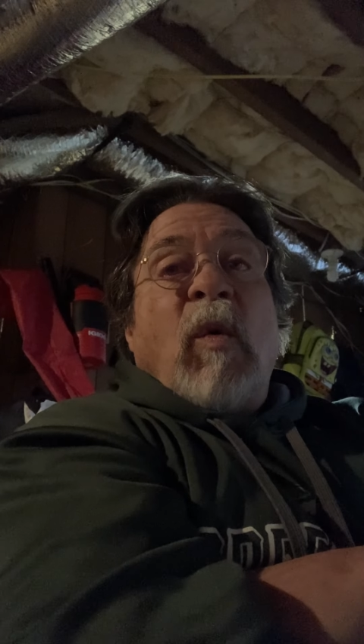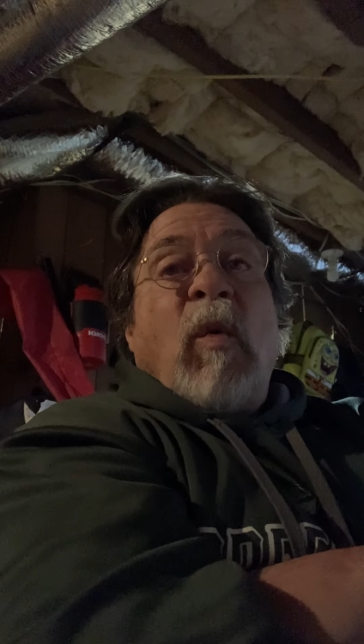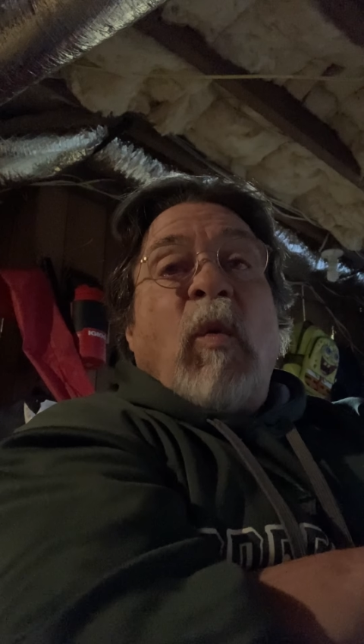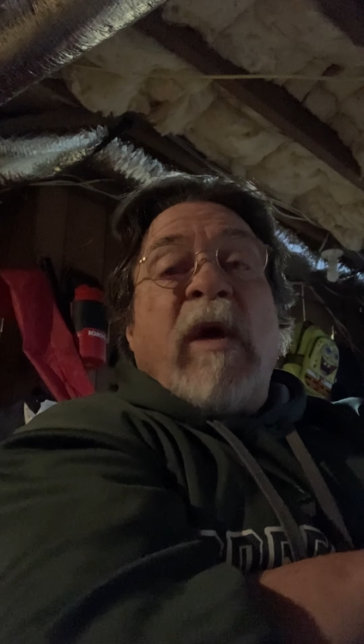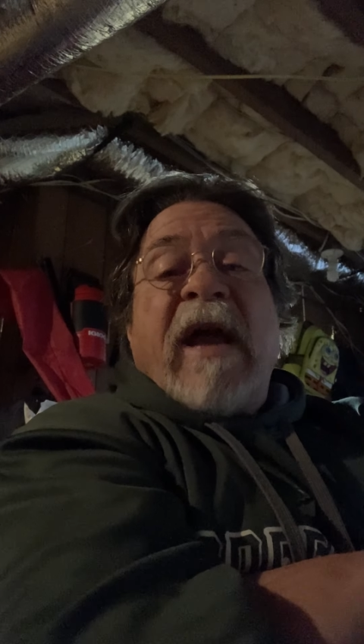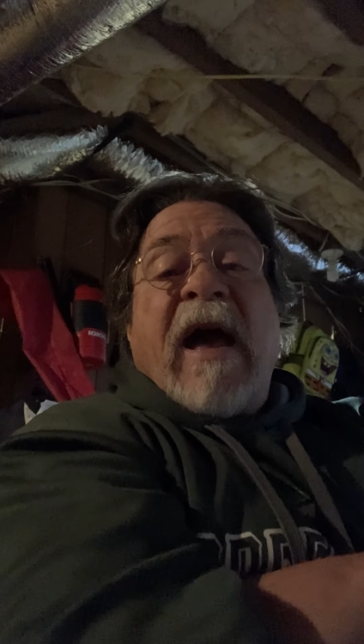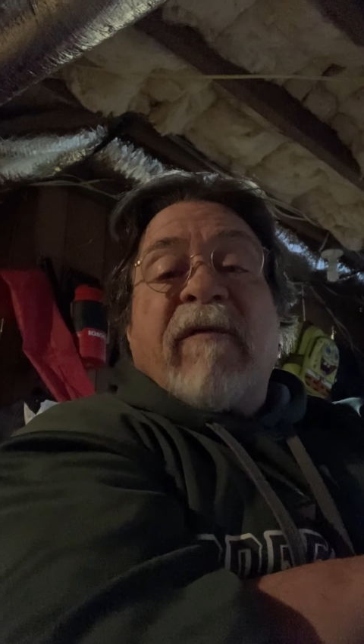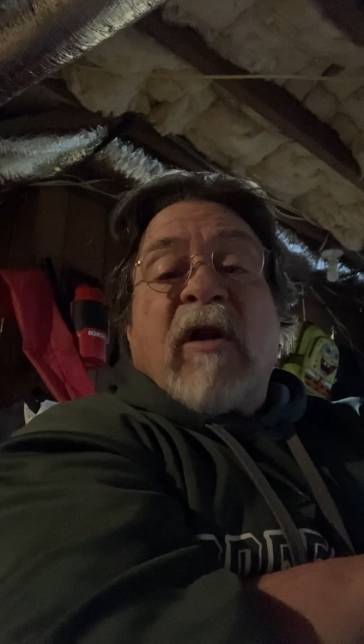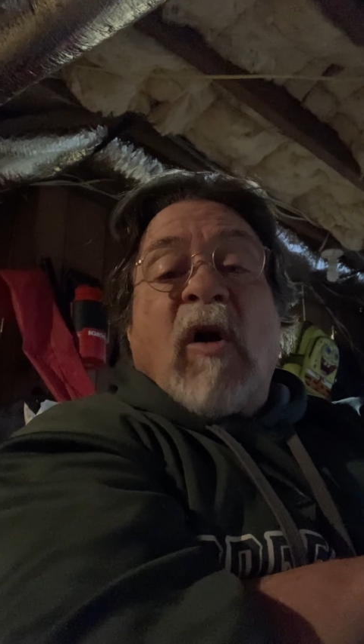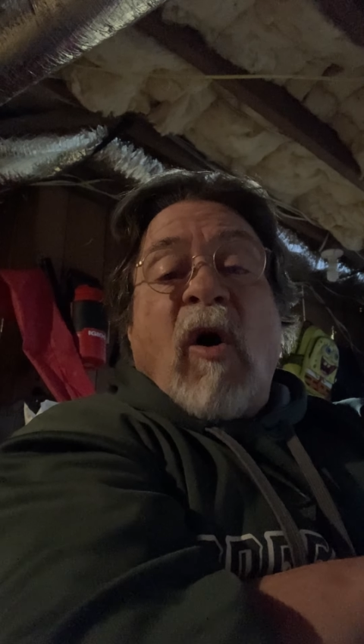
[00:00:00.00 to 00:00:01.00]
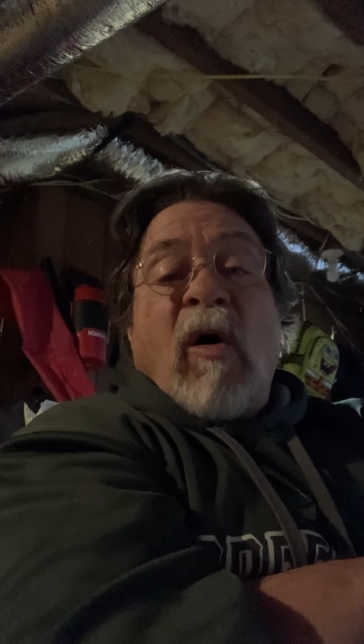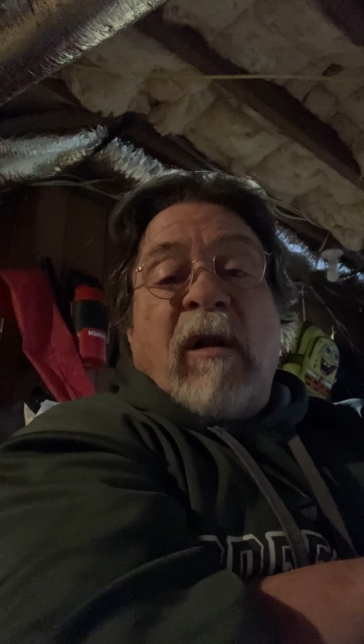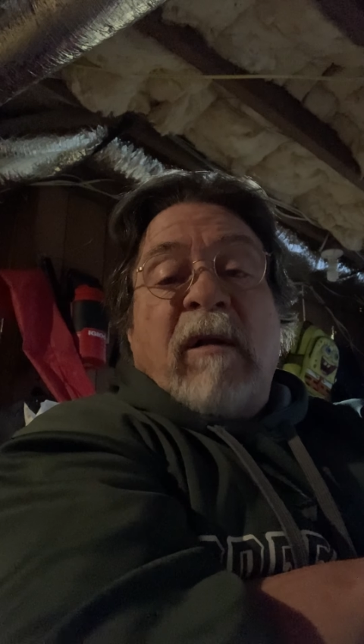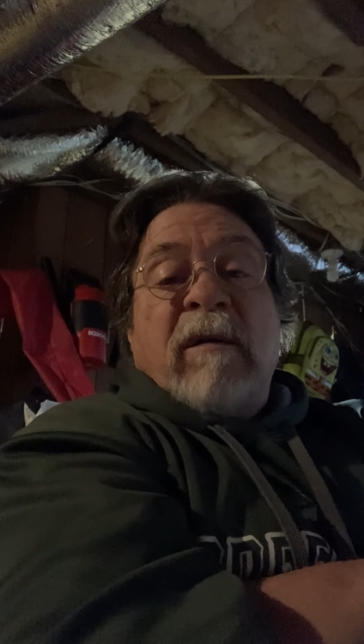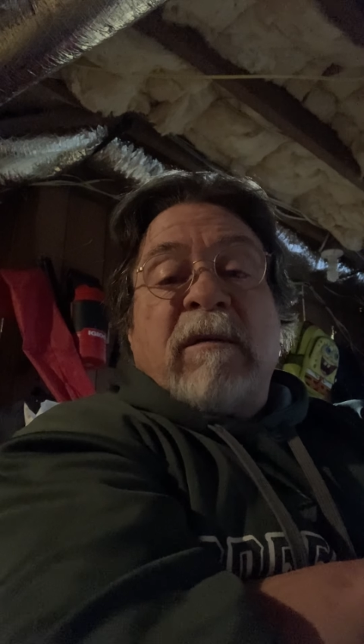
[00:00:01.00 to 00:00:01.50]
We have it all.
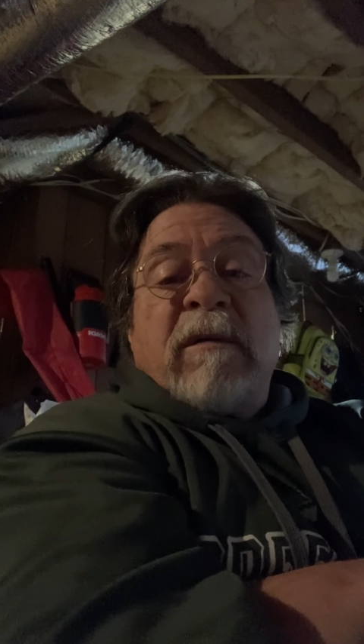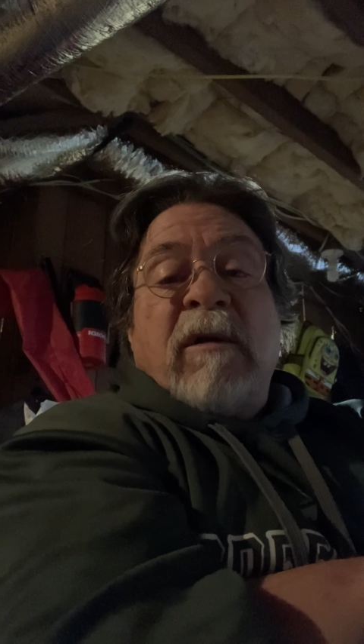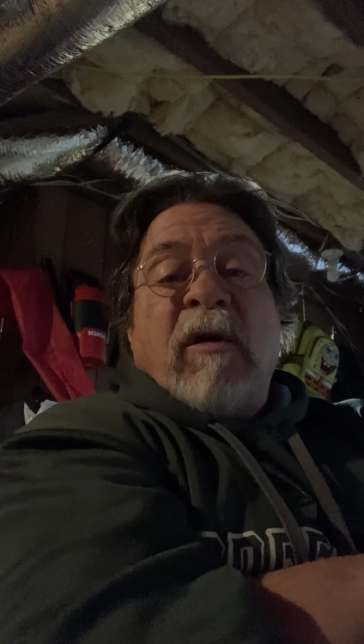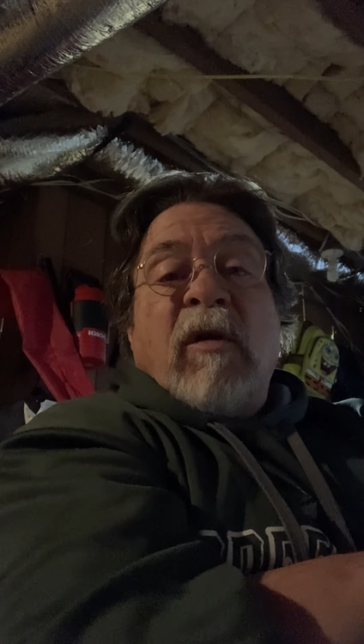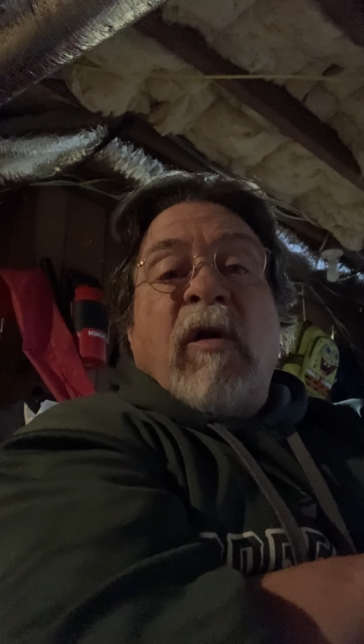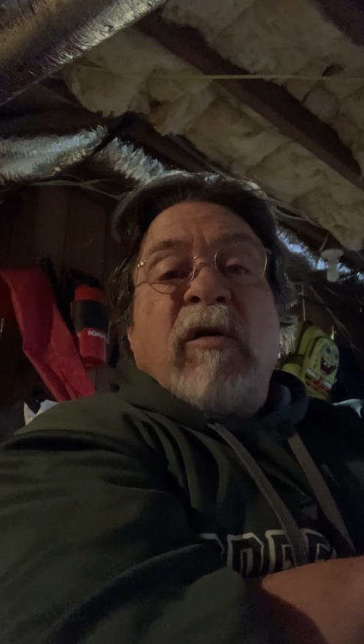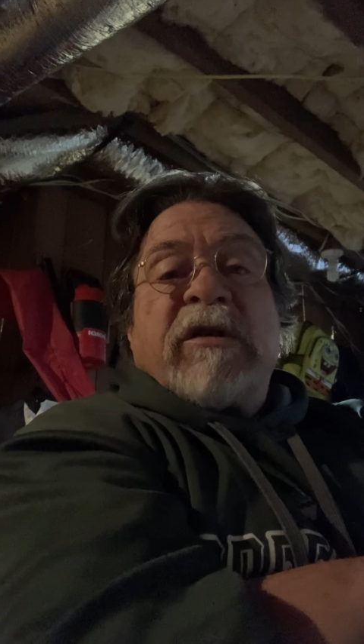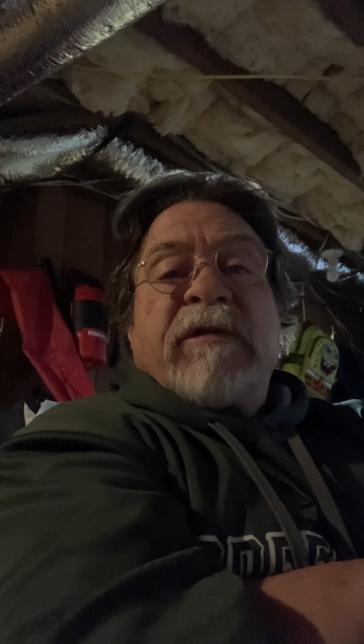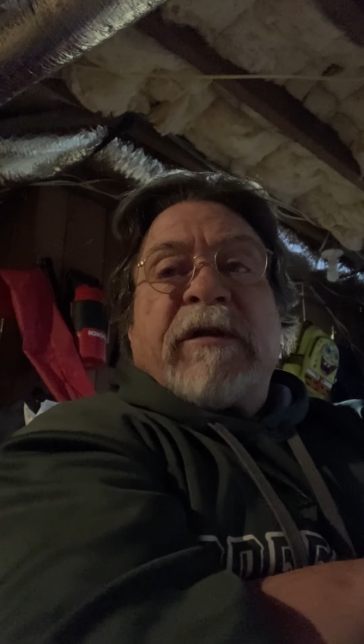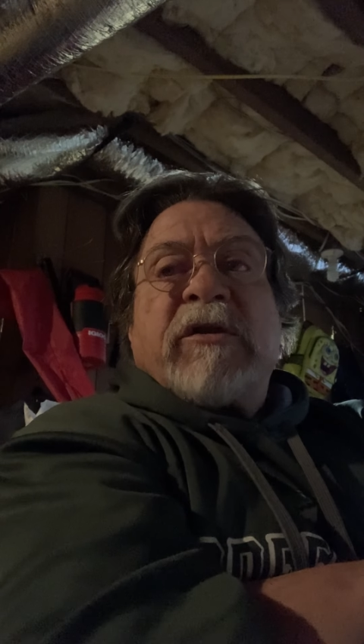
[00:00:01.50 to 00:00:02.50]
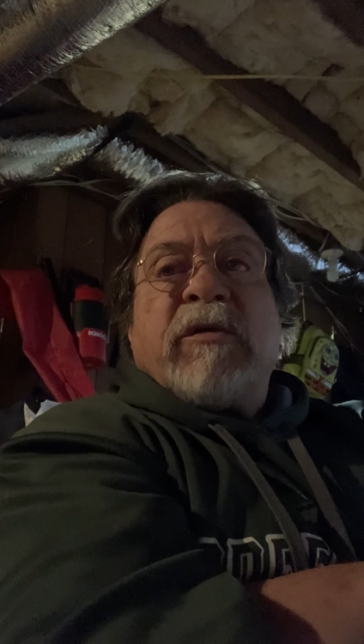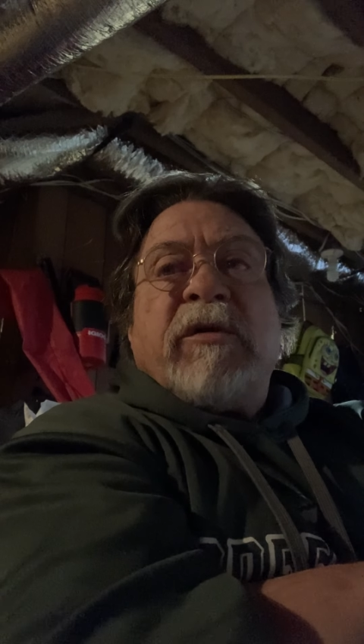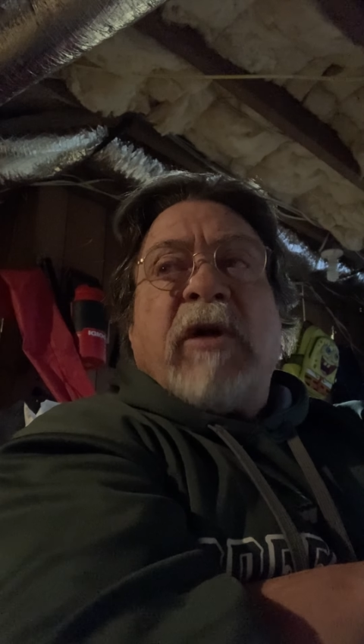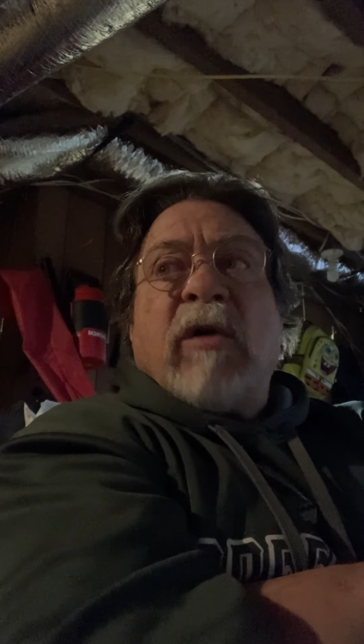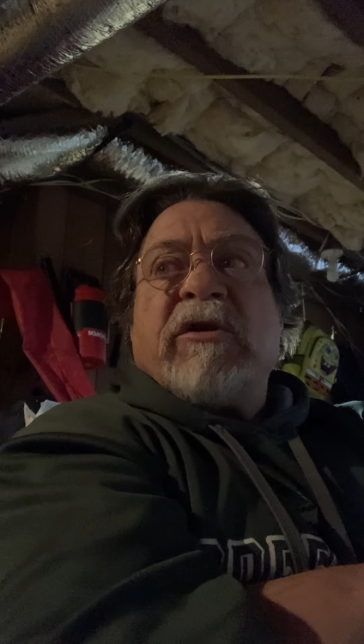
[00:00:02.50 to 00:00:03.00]
Those of us who
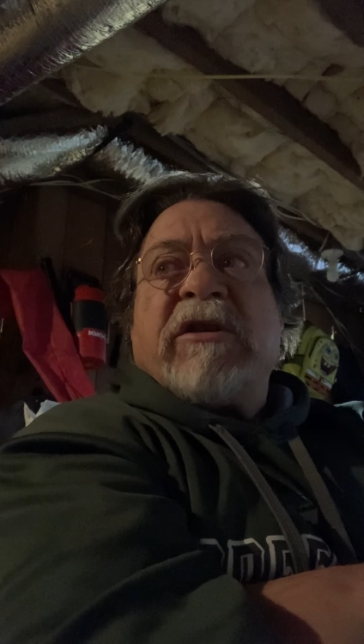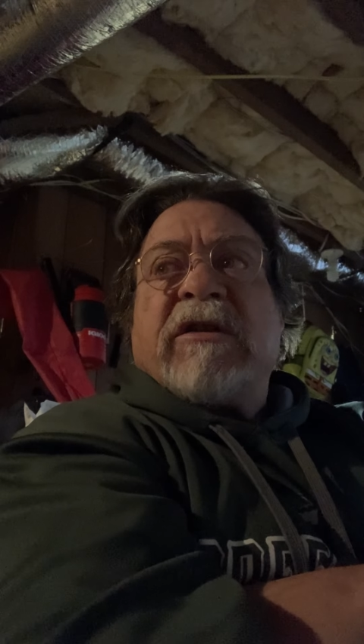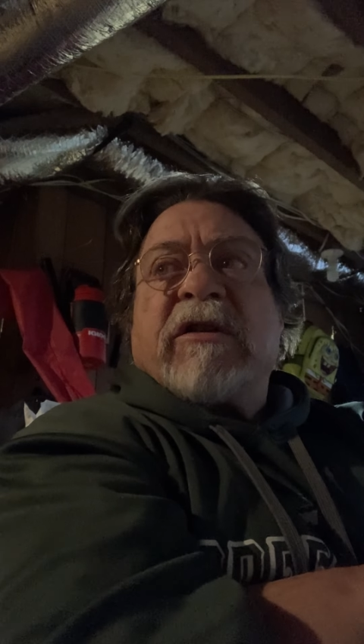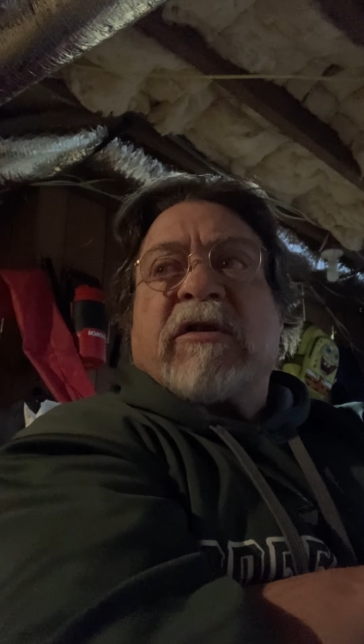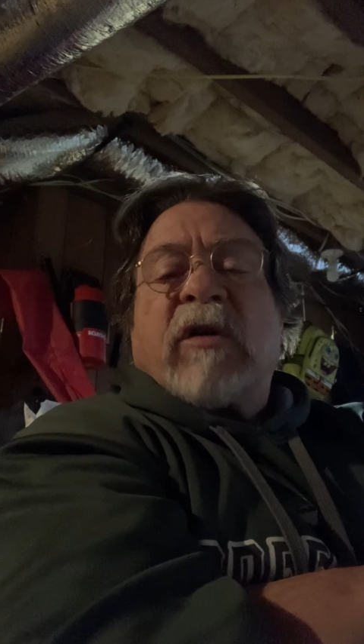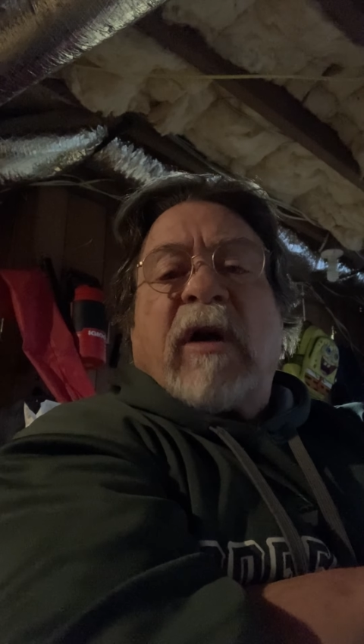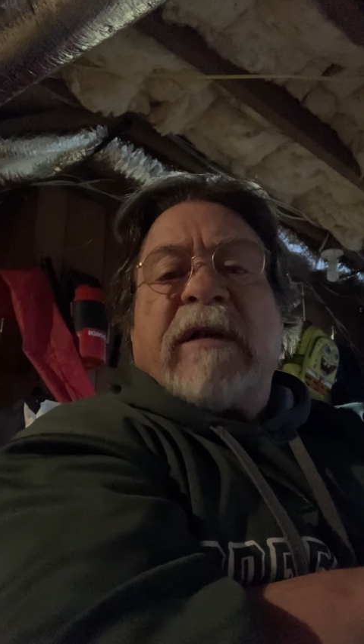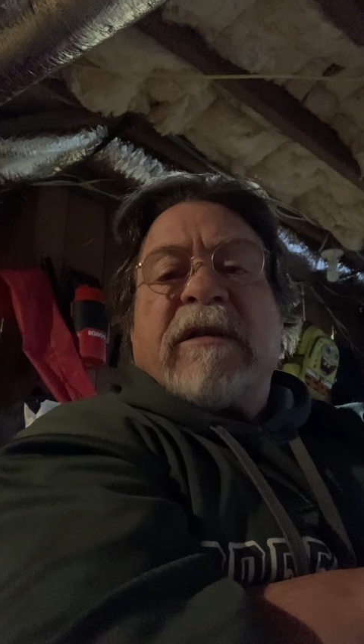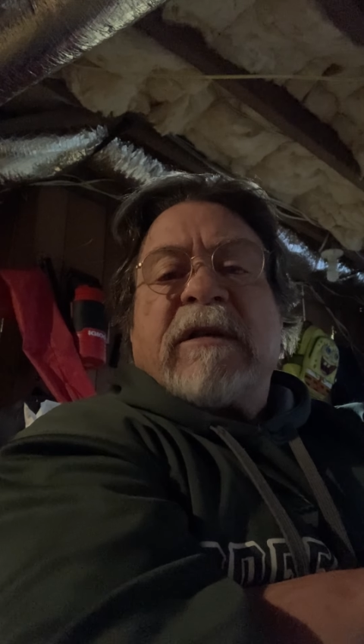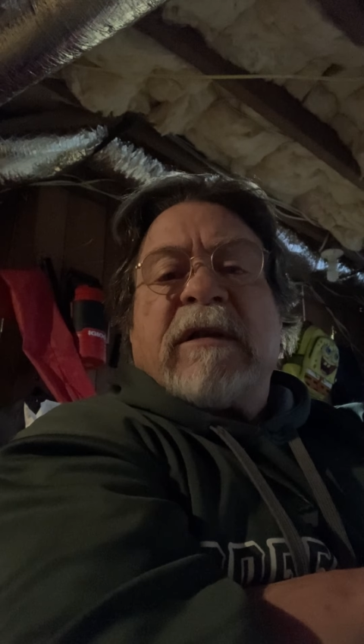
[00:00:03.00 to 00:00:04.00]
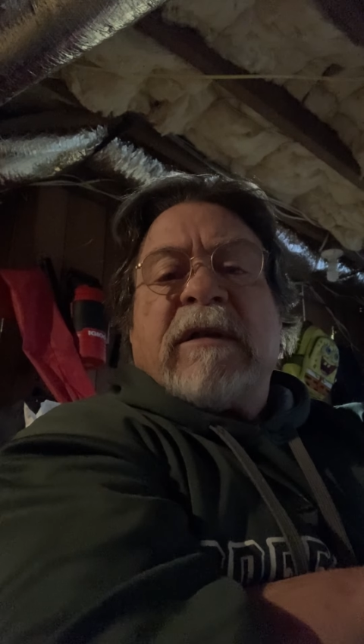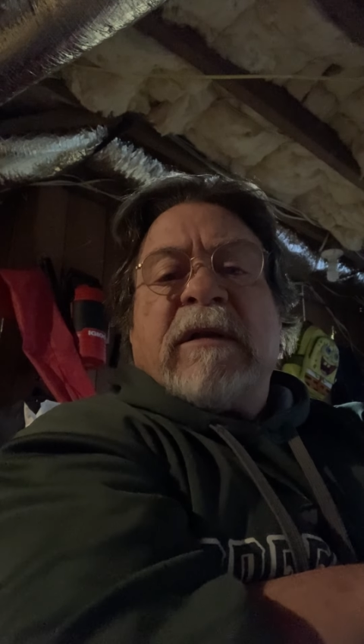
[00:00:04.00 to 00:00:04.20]
know Jesus Christ,